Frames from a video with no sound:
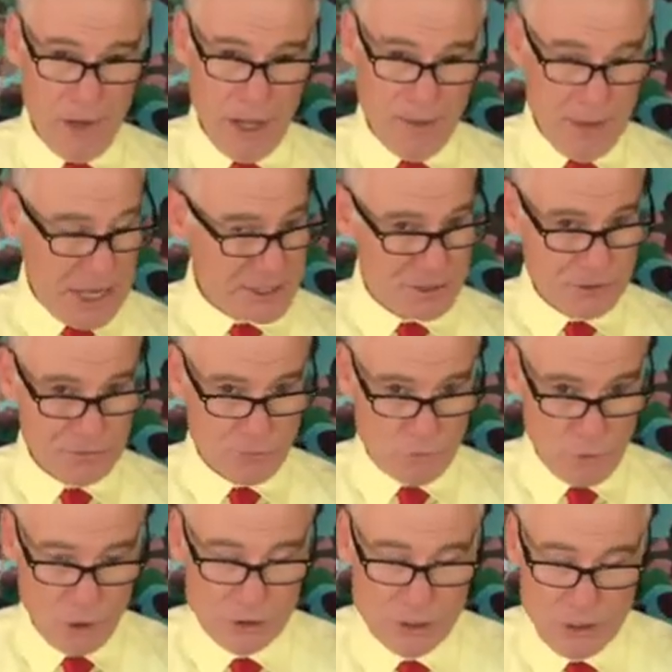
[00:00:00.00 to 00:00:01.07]
Well, I
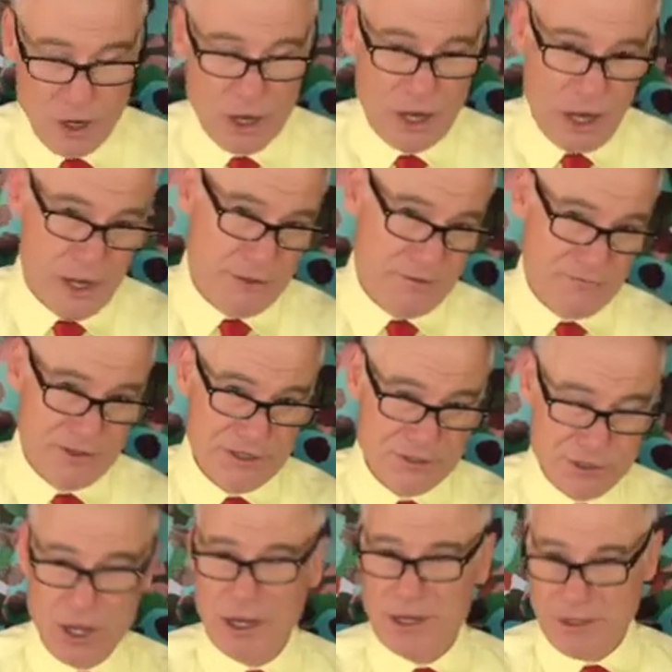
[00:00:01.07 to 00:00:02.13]
imagine Walter Cronkite and Vin
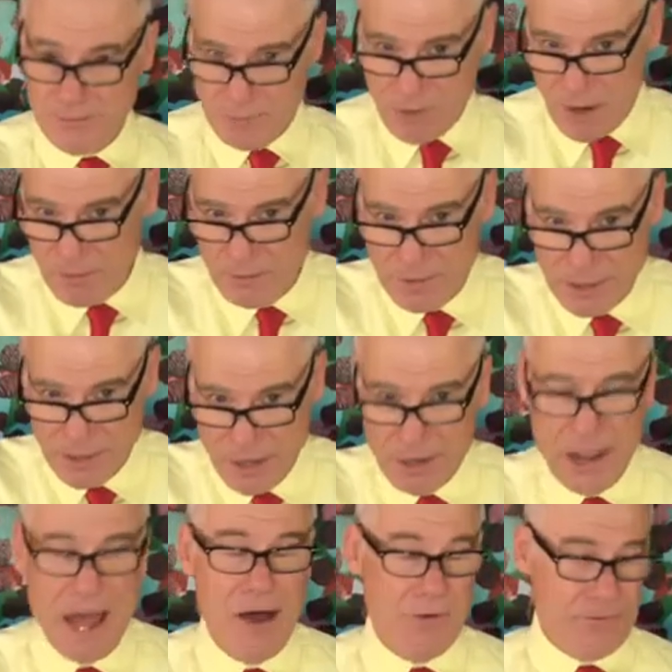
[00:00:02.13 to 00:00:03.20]
Scully probably
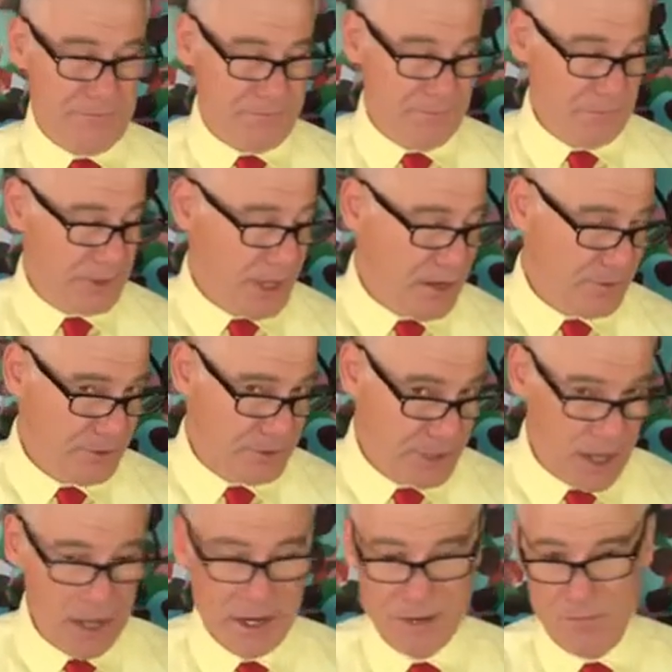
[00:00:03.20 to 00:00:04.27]
hung out from time to
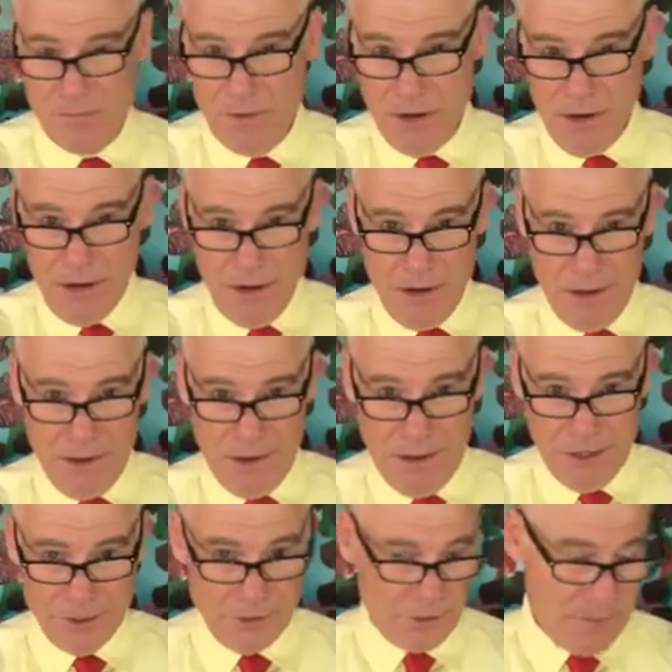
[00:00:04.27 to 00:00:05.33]
time.
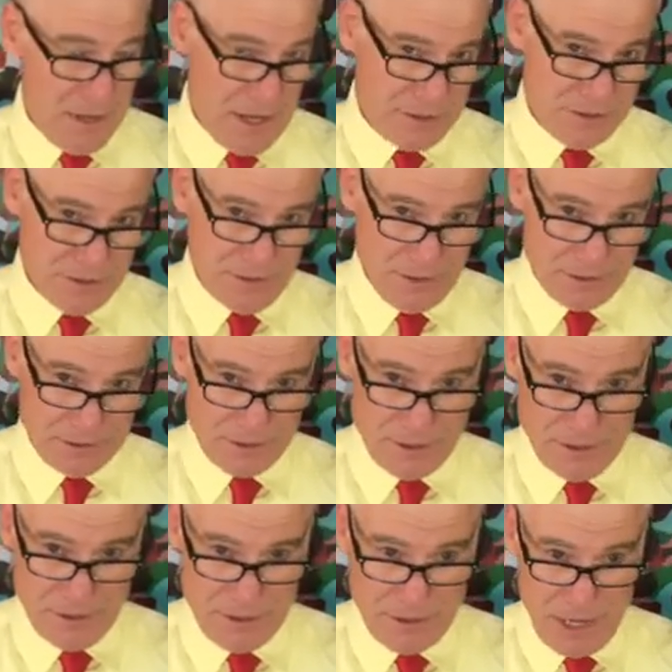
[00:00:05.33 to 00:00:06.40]
I don't imagine that
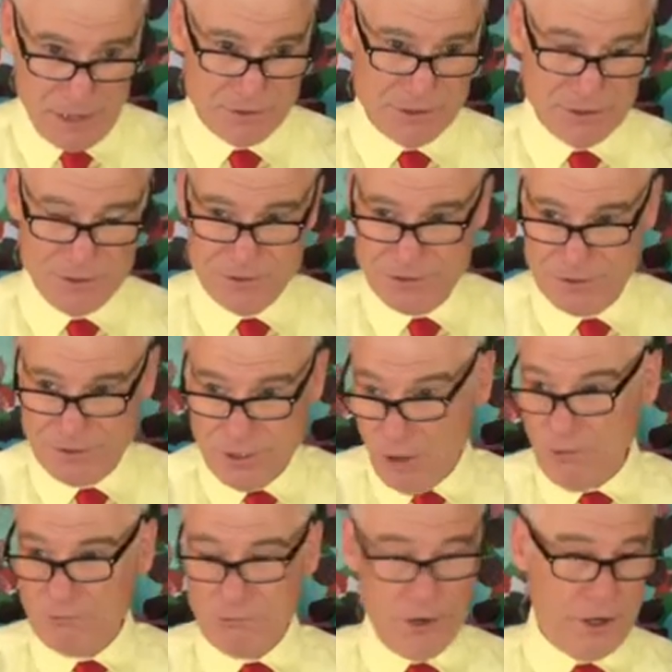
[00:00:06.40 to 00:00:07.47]
uh, announcers
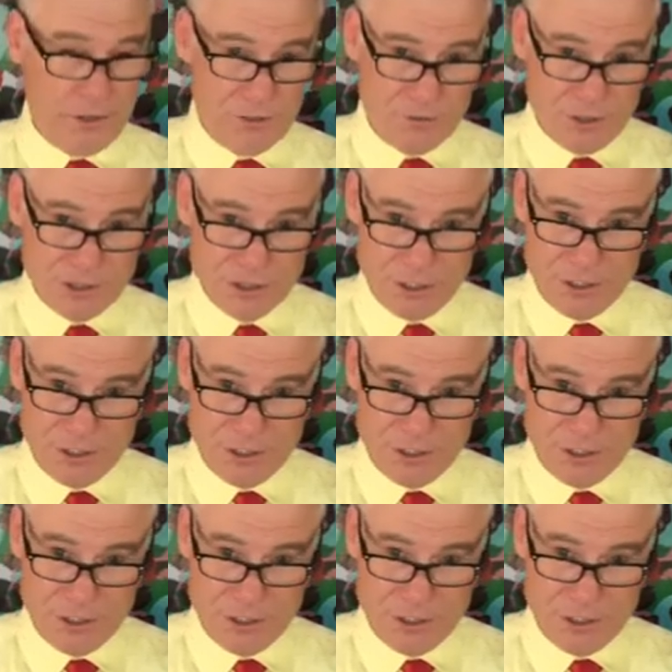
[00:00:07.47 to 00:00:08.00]
don't run into each